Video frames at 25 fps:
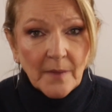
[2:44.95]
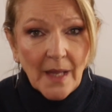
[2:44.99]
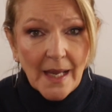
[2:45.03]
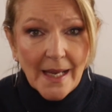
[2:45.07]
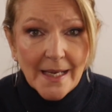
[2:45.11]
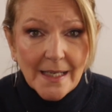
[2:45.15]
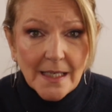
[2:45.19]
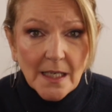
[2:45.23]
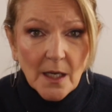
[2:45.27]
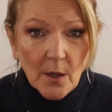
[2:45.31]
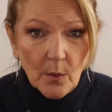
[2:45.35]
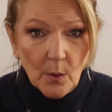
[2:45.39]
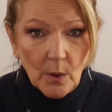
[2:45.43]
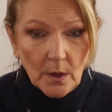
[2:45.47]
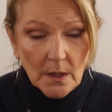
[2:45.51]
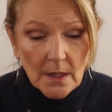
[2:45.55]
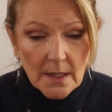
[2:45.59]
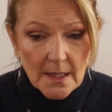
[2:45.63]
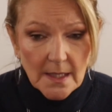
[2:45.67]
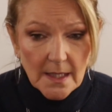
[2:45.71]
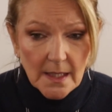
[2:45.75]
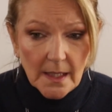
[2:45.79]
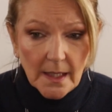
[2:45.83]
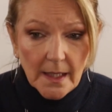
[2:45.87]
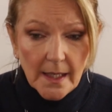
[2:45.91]

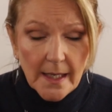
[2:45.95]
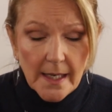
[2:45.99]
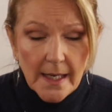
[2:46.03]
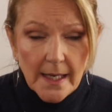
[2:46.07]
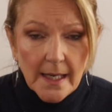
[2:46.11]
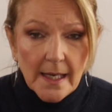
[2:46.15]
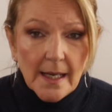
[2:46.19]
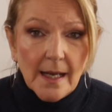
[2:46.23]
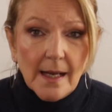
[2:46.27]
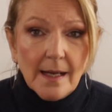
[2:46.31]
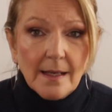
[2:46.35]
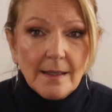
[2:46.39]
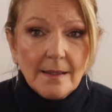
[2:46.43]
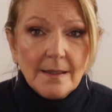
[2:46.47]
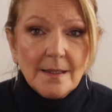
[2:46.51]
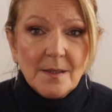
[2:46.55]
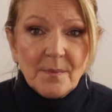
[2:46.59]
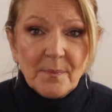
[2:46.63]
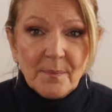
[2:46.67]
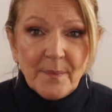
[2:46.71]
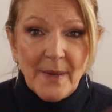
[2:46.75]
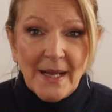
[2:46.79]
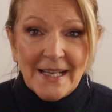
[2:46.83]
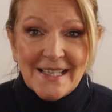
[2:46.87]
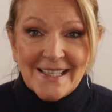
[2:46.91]
inequality and
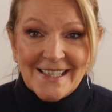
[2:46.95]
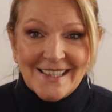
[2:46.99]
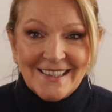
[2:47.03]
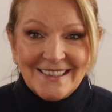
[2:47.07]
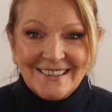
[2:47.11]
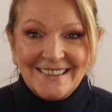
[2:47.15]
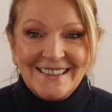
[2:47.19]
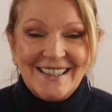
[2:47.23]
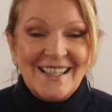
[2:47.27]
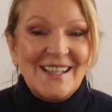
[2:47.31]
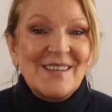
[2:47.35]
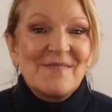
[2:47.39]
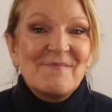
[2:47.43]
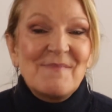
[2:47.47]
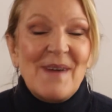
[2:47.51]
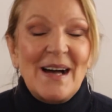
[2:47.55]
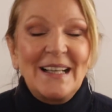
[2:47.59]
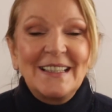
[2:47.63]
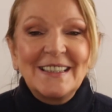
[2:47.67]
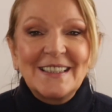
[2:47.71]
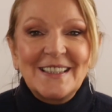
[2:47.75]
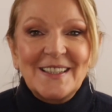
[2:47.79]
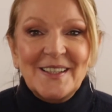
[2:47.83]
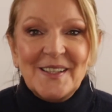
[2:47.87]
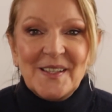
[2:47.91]
better
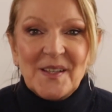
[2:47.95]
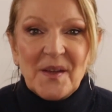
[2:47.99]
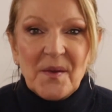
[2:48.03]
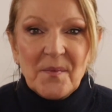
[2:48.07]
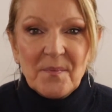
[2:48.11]
balance,